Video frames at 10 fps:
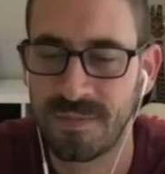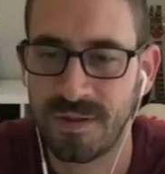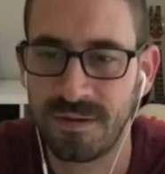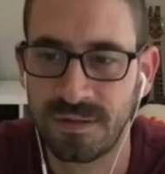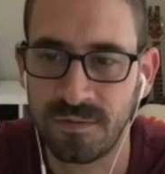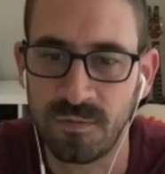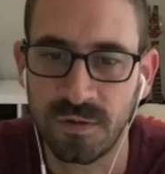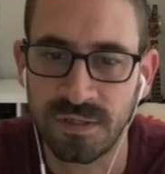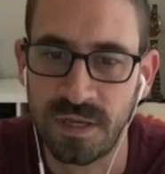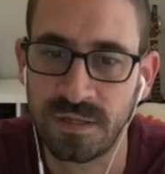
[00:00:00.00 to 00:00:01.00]
Awesome. Well,
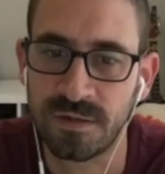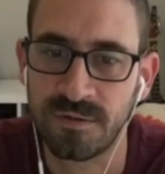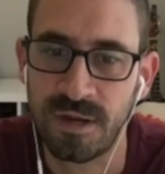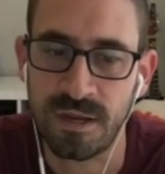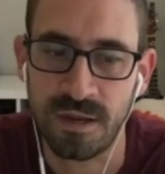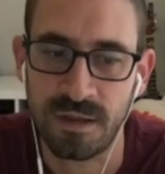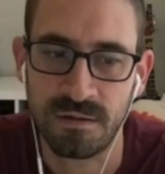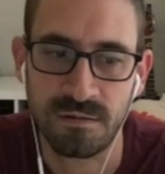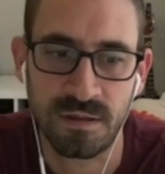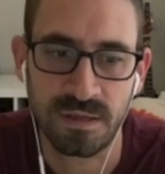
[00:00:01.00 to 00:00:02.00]
sounds great.
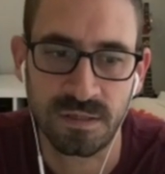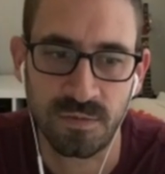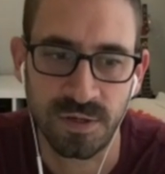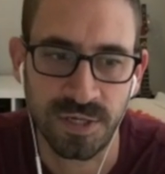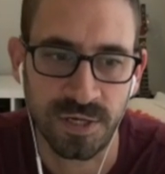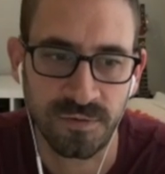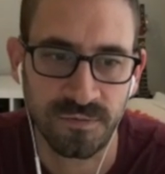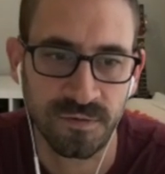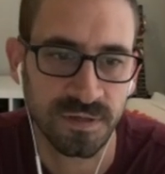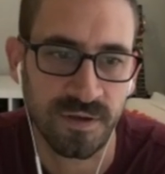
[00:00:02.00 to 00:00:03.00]
And thanks so much, Andrew,
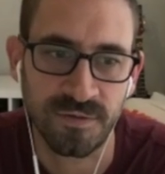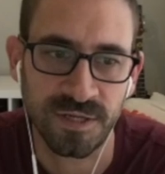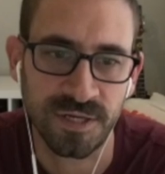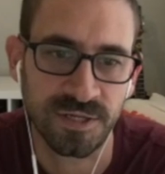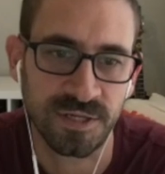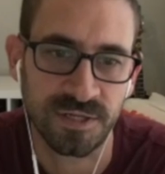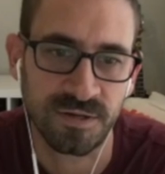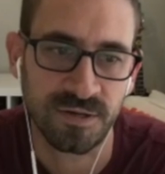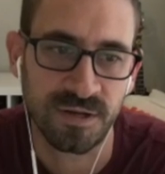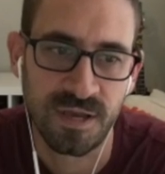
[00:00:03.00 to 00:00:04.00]
for this conversation. Is
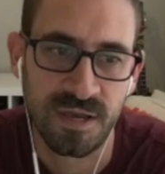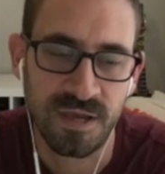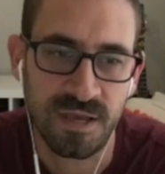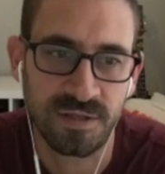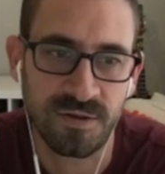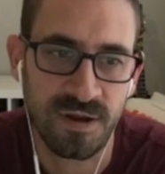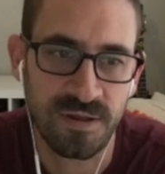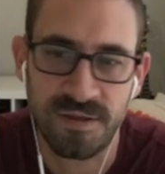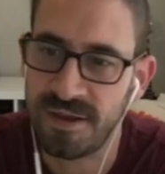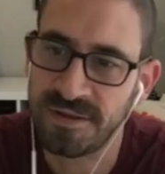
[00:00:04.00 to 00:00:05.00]
there
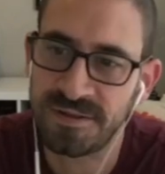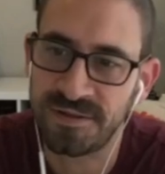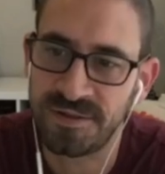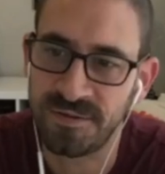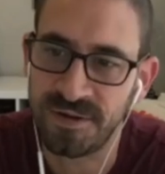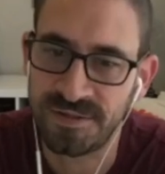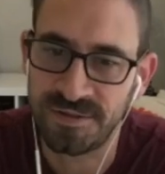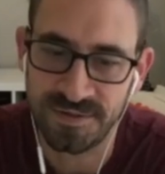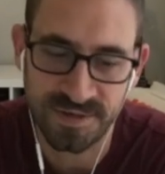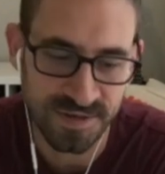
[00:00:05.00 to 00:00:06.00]
anything else that you want
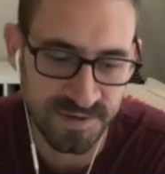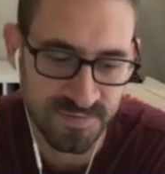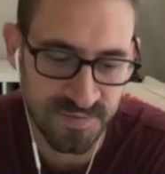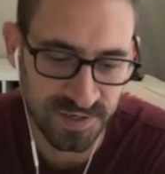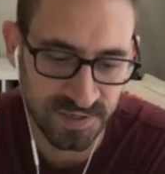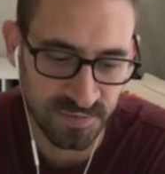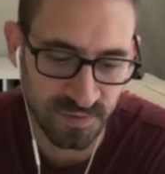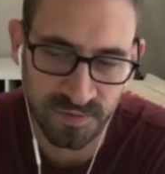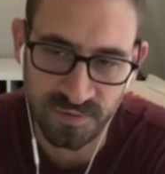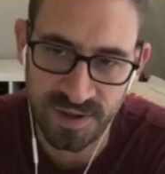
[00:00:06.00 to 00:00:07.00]
to mention
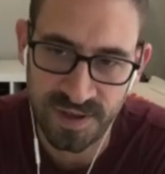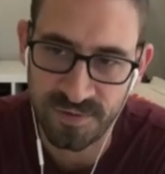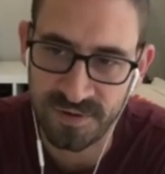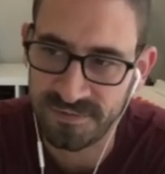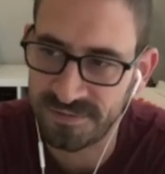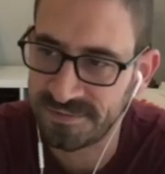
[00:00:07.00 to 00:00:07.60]
before we hop off?